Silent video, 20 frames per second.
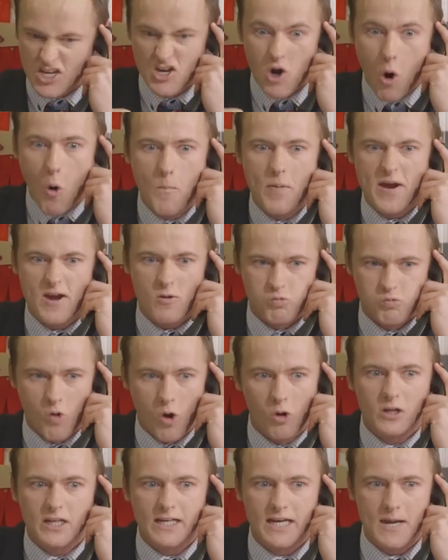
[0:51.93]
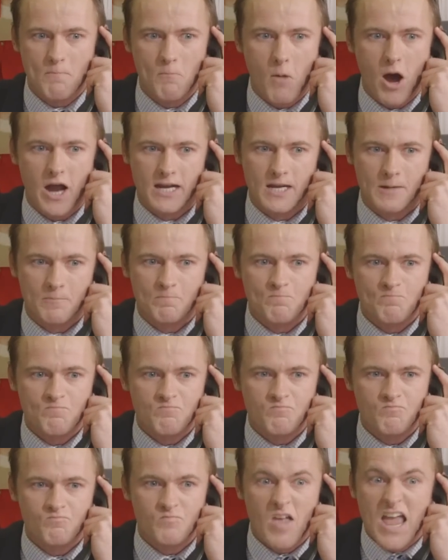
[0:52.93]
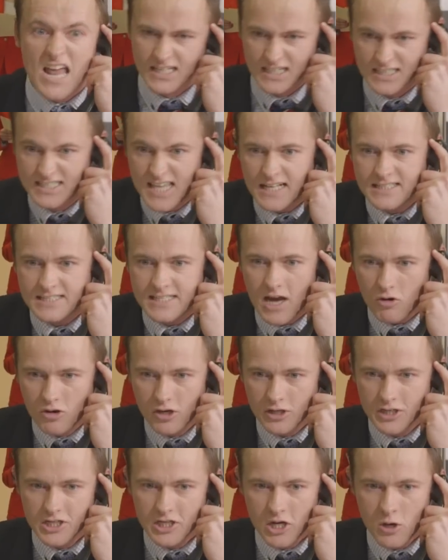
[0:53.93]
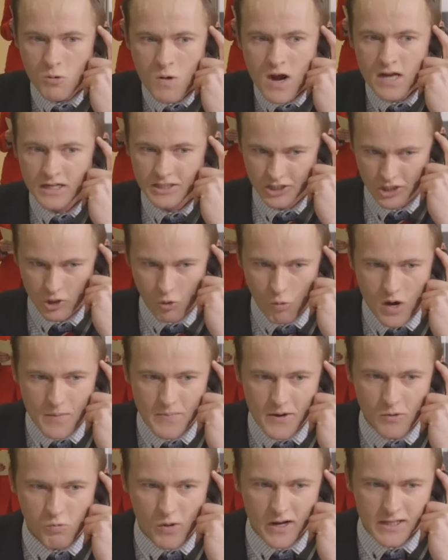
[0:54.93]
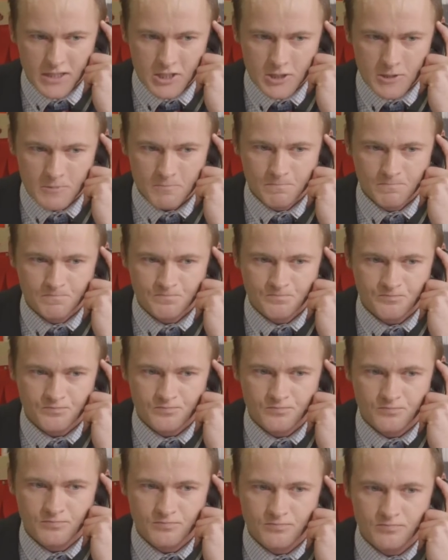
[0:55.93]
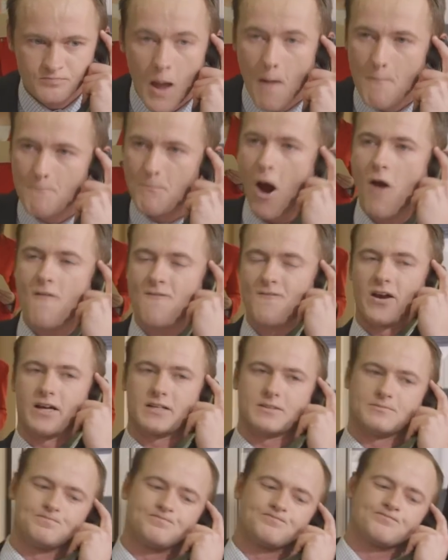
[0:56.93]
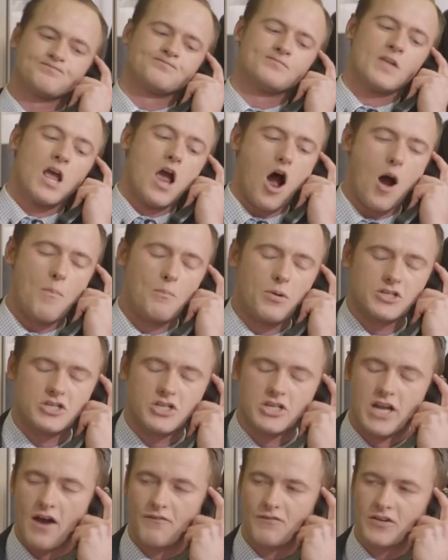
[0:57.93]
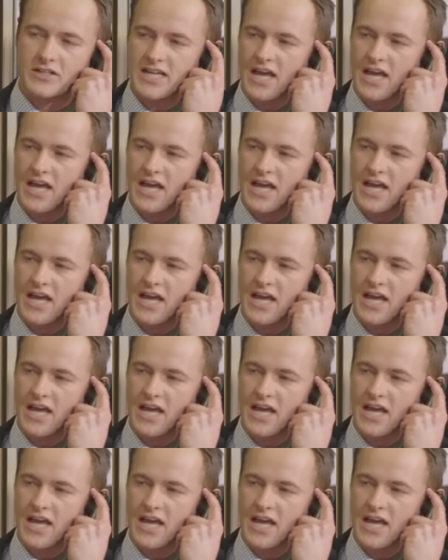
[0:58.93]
you'll be rolling in money. Does that sound good to you? Do you want to be rich? I would like to be rich. Perfect. I'll put you down for